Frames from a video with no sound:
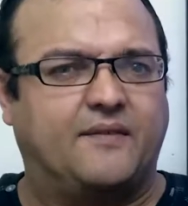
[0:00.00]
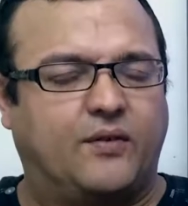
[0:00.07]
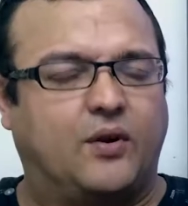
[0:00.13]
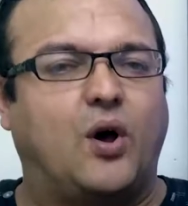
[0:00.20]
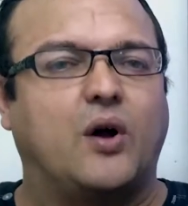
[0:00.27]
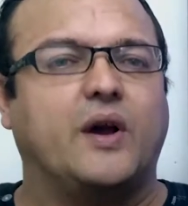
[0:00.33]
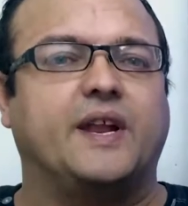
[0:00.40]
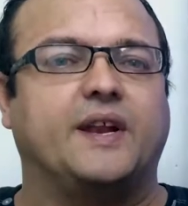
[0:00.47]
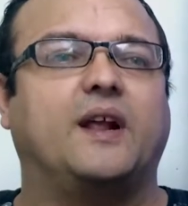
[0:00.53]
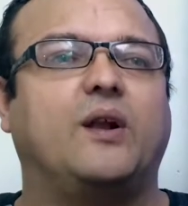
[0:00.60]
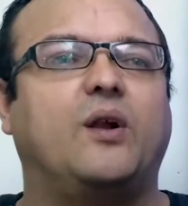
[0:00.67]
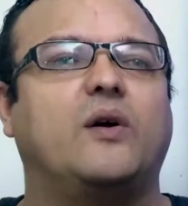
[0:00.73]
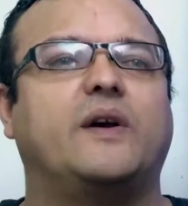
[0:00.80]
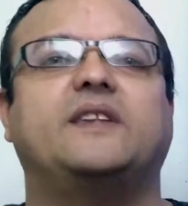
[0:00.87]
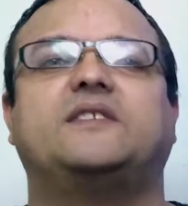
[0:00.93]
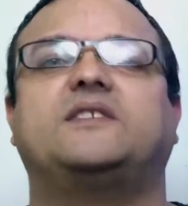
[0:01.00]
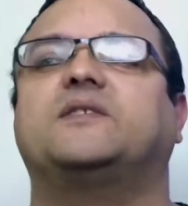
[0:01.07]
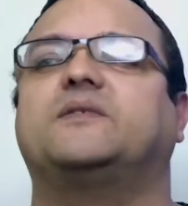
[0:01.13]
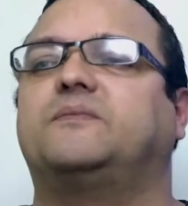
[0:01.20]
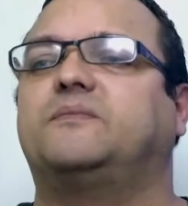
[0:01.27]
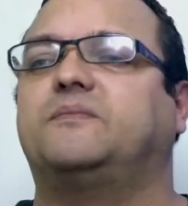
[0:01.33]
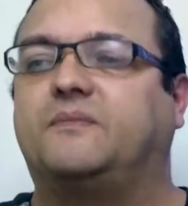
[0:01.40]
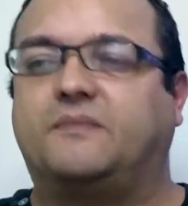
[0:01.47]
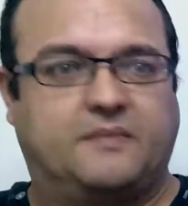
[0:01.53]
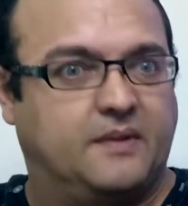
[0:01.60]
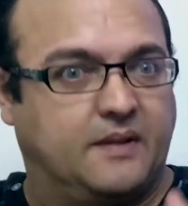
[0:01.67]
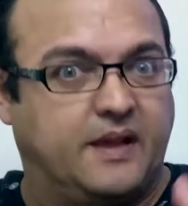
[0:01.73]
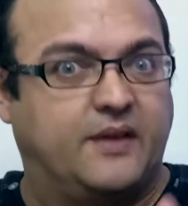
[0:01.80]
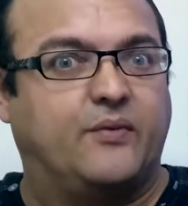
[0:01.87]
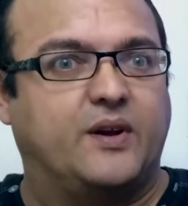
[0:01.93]
longing to
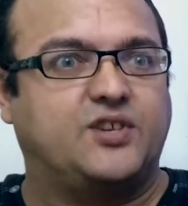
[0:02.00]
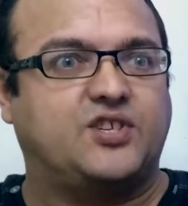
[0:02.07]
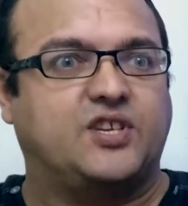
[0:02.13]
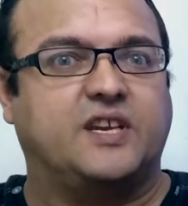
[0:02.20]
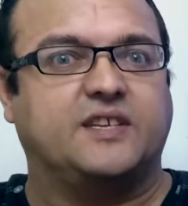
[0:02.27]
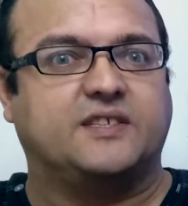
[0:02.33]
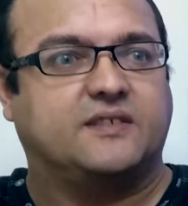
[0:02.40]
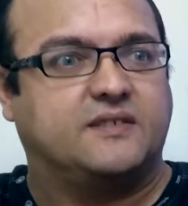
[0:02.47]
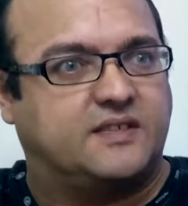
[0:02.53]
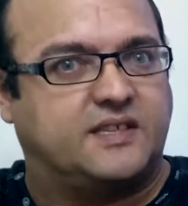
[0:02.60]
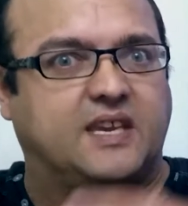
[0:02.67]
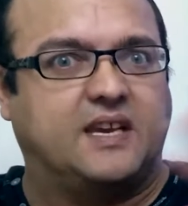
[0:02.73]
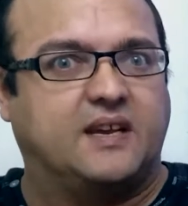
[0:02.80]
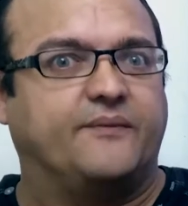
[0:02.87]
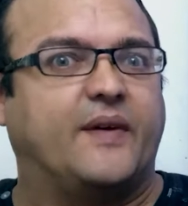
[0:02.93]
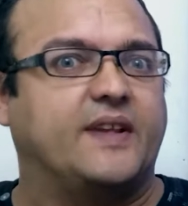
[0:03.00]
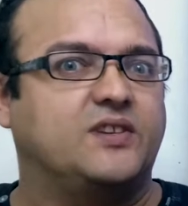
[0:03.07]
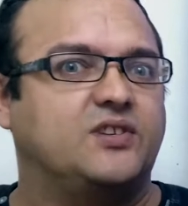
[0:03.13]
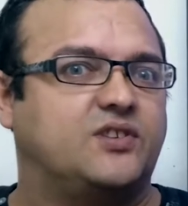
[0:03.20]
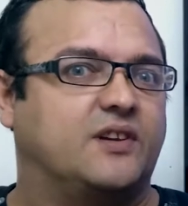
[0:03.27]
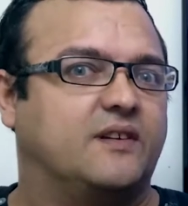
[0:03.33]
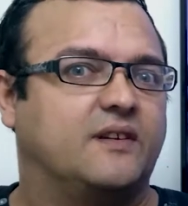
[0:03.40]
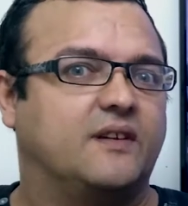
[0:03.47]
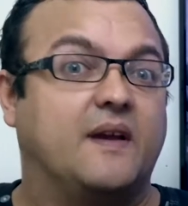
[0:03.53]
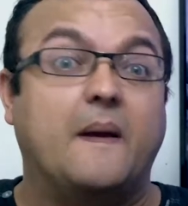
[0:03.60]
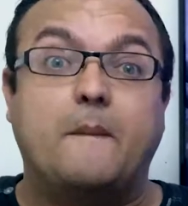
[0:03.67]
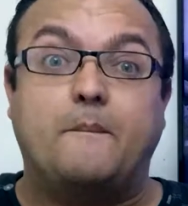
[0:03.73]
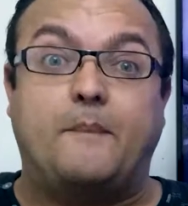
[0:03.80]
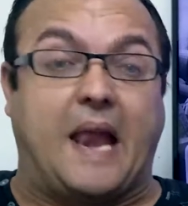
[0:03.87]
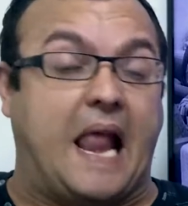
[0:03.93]
leave where she is and seek adventure.
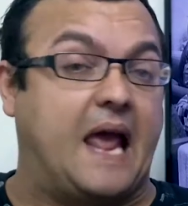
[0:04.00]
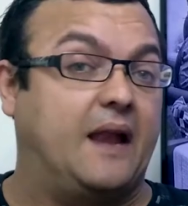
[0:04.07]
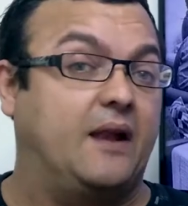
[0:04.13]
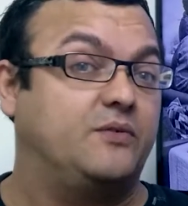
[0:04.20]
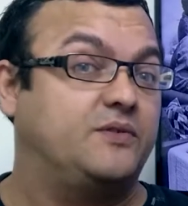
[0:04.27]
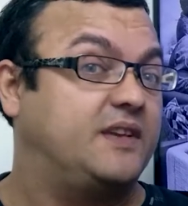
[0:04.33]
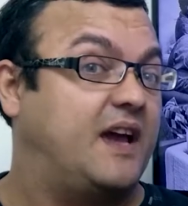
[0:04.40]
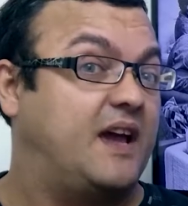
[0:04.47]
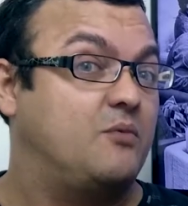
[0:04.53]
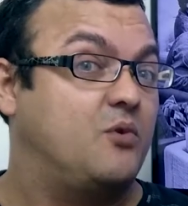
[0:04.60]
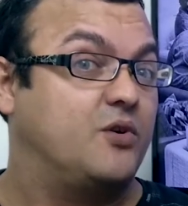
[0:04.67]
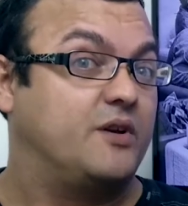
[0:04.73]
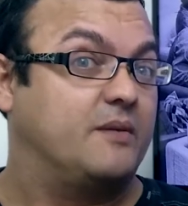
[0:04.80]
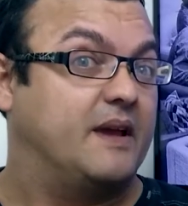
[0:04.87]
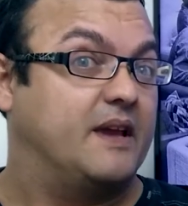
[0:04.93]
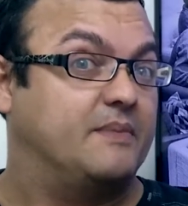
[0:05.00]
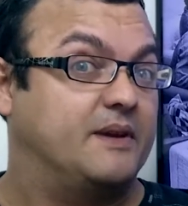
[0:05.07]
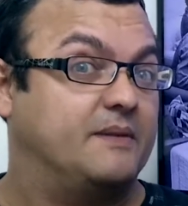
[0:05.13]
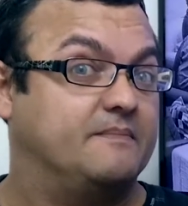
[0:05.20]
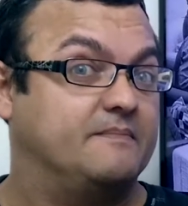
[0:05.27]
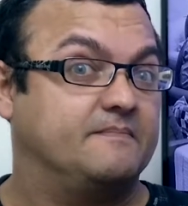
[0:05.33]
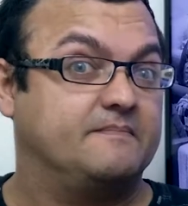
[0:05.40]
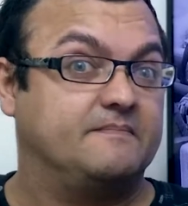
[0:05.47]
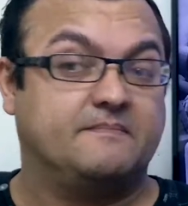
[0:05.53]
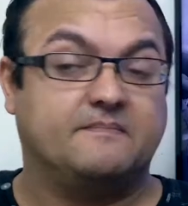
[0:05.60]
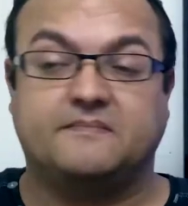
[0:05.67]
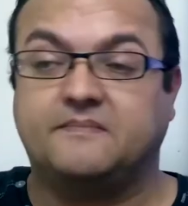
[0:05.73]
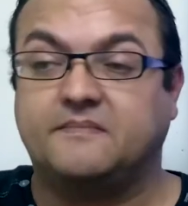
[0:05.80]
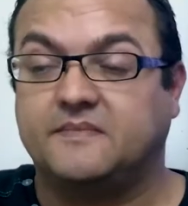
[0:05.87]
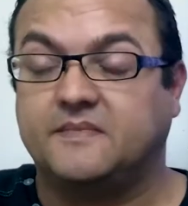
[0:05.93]
Bit like Luke Skywalker, maybe.
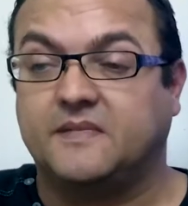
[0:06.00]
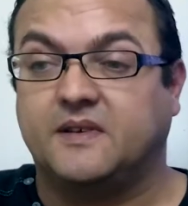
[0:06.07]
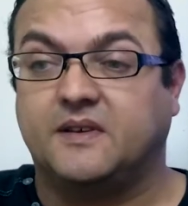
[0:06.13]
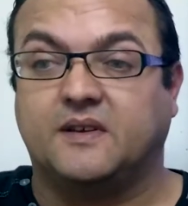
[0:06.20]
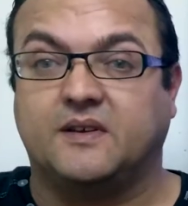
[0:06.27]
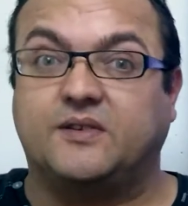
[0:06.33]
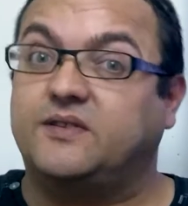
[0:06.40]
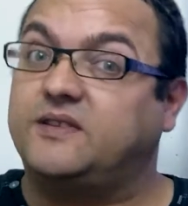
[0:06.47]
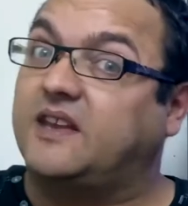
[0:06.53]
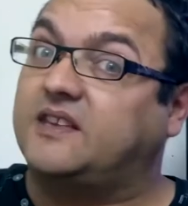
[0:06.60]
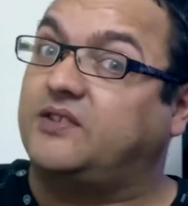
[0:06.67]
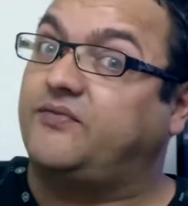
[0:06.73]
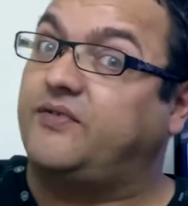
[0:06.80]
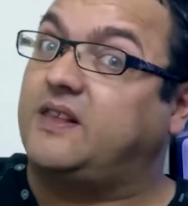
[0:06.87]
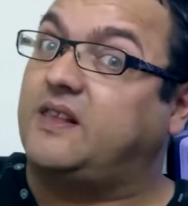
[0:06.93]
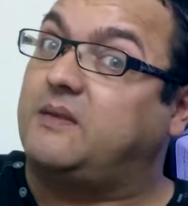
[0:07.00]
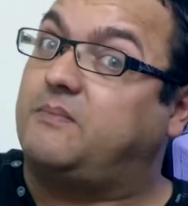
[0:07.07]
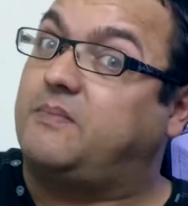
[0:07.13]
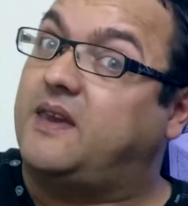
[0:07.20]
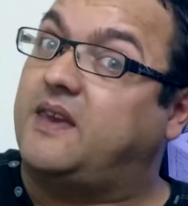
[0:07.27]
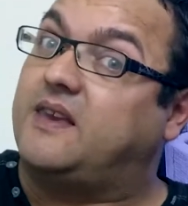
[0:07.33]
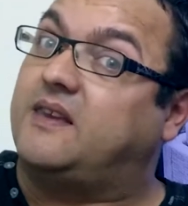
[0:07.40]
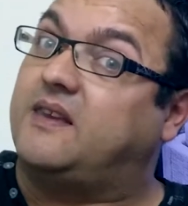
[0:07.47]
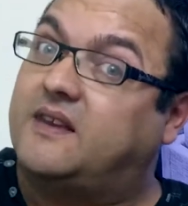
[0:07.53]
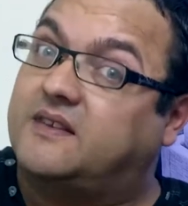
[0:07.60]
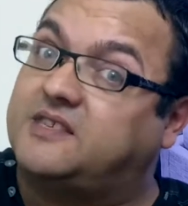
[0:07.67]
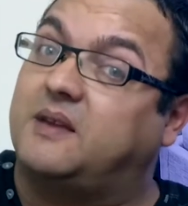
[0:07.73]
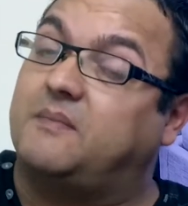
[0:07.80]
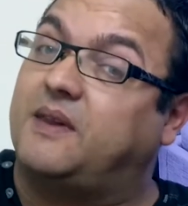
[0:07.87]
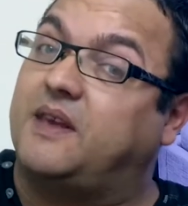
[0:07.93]
Could Daisy Ridley be a
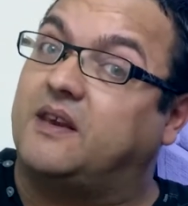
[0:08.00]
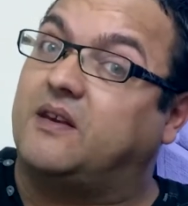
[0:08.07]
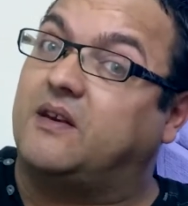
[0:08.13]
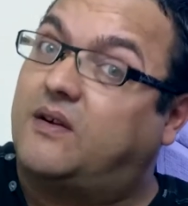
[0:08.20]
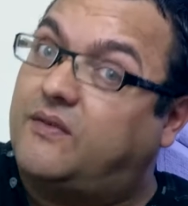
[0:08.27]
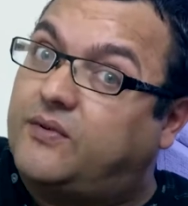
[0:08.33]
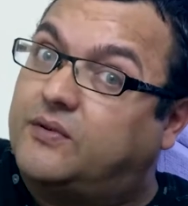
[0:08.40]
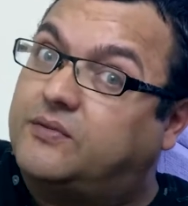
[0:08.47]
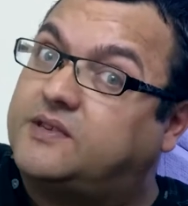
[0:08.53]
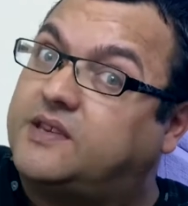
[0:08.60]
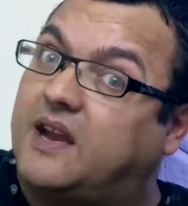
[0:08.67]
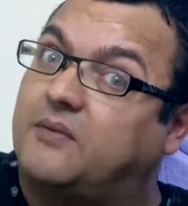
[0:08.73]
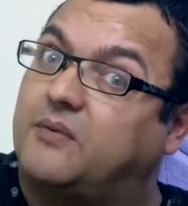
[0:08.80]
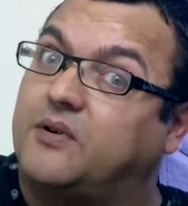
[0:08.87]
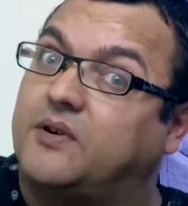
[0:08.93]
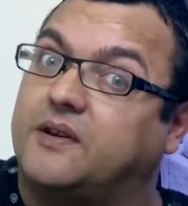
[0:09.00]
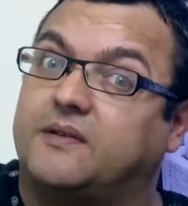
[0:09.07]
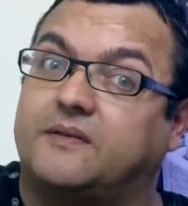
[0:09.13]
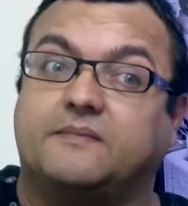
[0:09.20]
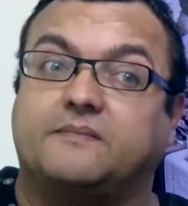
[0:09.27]
sibling of Luke Skywalker?